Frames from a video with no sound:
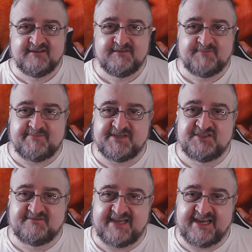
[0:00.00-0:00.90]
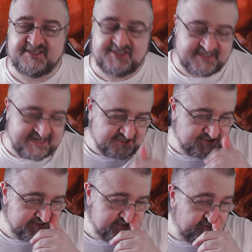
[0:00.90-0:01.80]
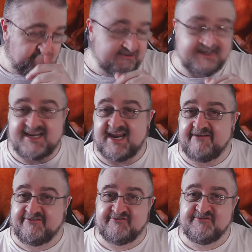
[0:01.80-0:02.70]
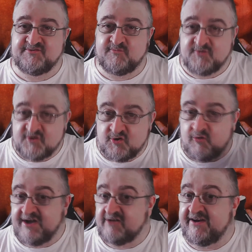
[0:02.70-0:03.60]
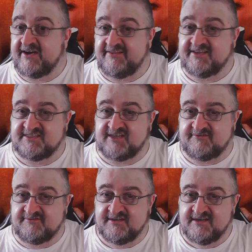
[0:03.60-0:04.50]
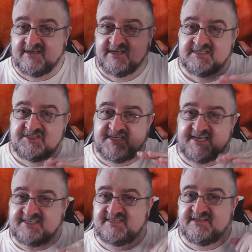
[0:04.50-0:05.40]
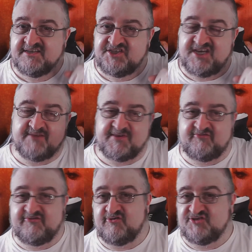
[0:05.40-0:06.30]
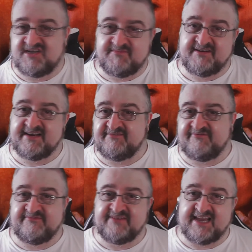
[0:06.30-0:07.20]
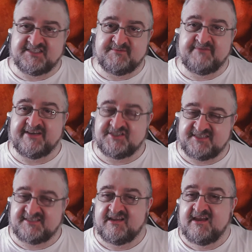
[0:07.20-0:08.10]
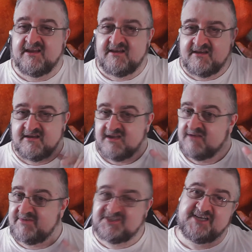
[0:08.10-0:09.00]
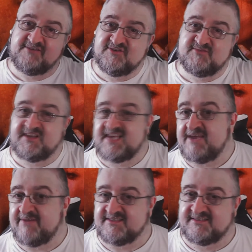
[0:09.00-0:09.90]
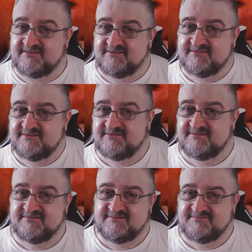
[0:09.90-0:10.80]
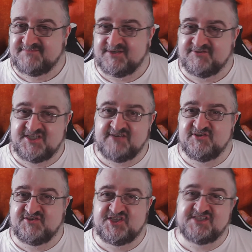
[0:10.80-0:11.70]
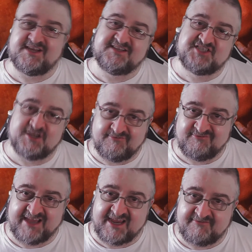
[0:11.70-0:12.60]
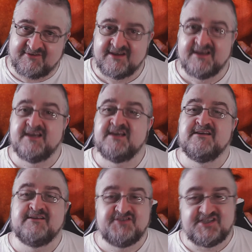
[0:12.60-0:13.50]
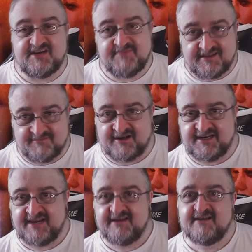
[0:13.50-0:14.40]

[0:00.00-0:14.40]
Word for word: played by Gina Gershon, is the only character who is knowing of any of this stuff. She can be cruel, she can be nasty, she can be vicious, but she knows what the game is. You know, she knows that she's got a shelf life, she's going to make the money,